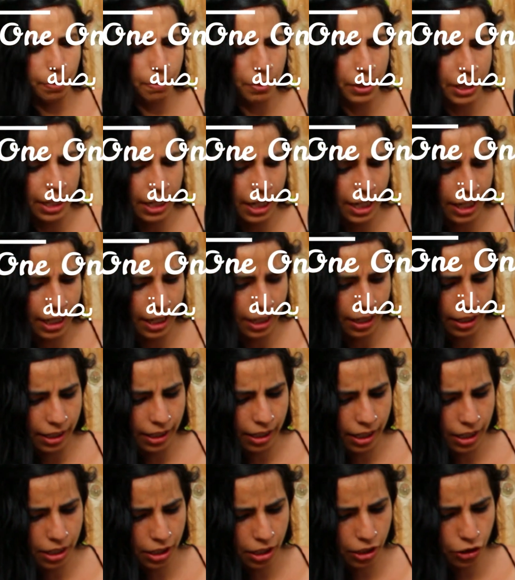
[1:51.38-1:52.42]
to peel it
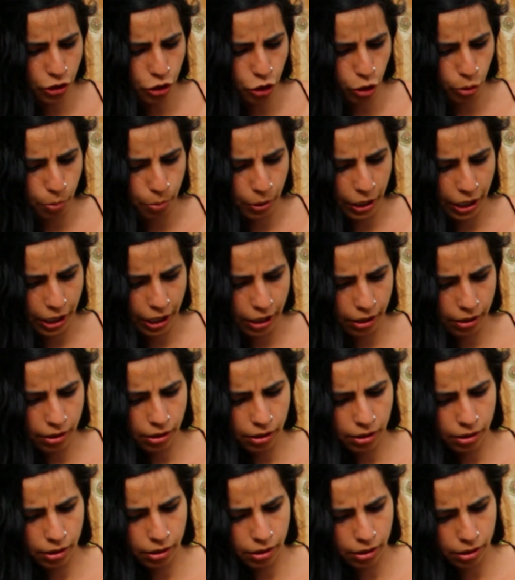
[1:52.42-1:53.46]
and then chop it.
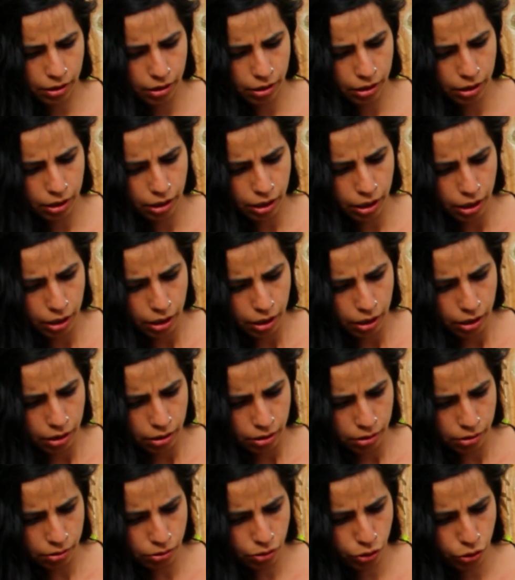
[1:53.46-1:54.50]

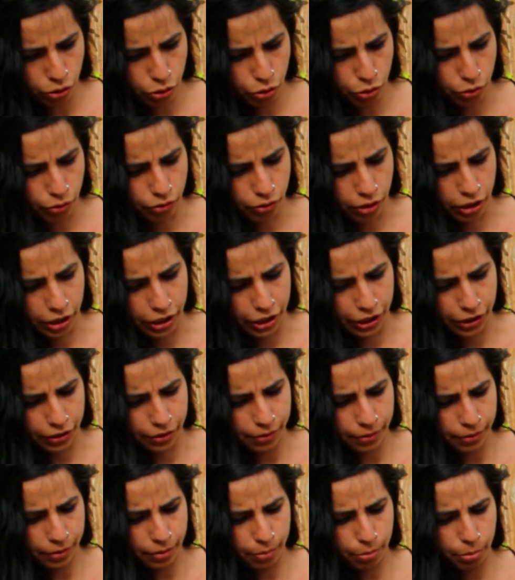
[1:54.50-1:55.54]
Not too fine,
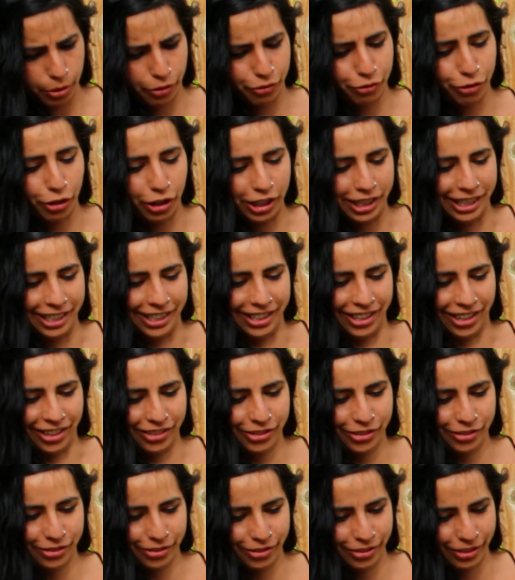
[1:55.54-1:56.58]
but fine
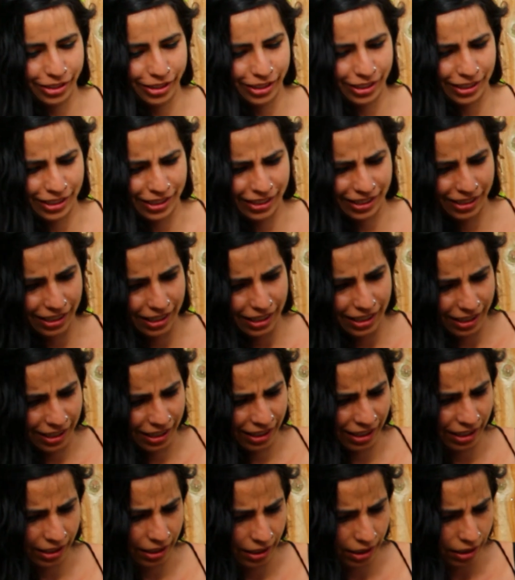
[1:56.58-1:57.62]
enough.
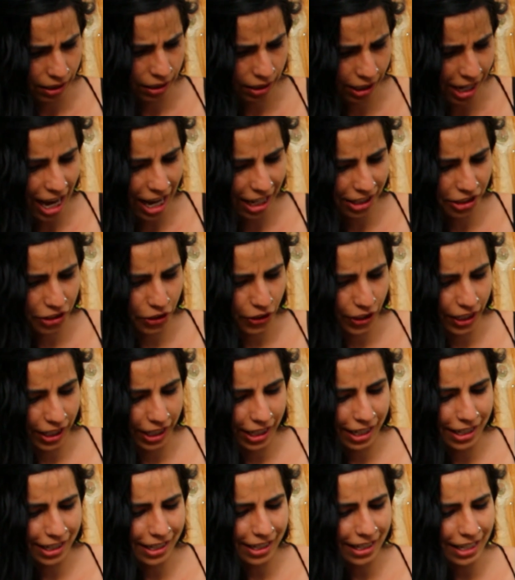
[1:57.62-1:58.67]
As you
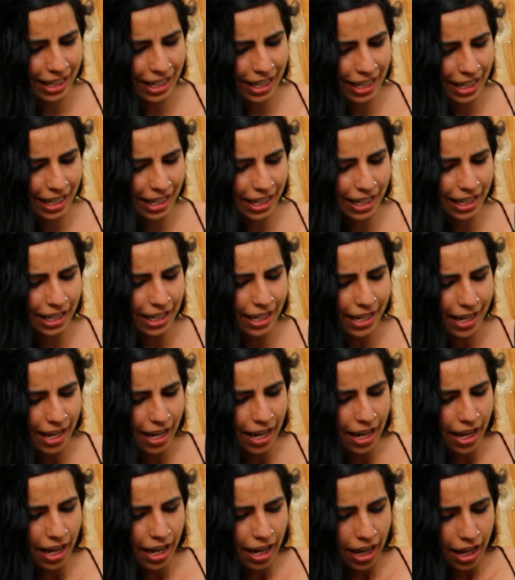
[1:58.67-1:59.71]
can see,
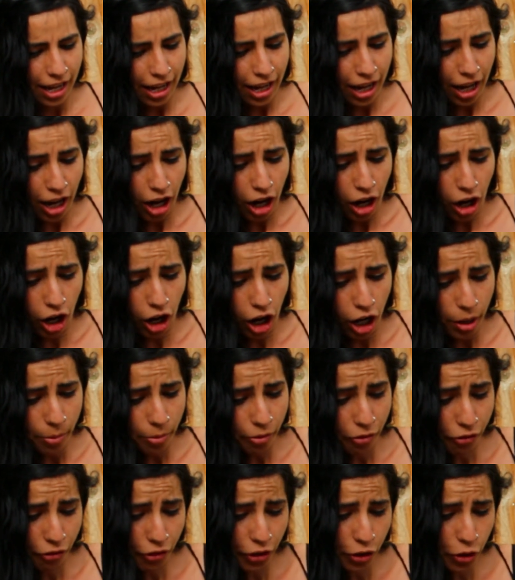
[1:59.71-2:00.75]
I'm
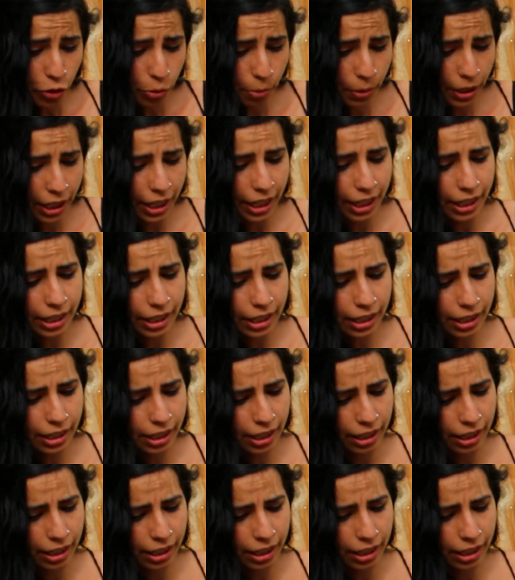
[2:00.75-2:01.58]
filming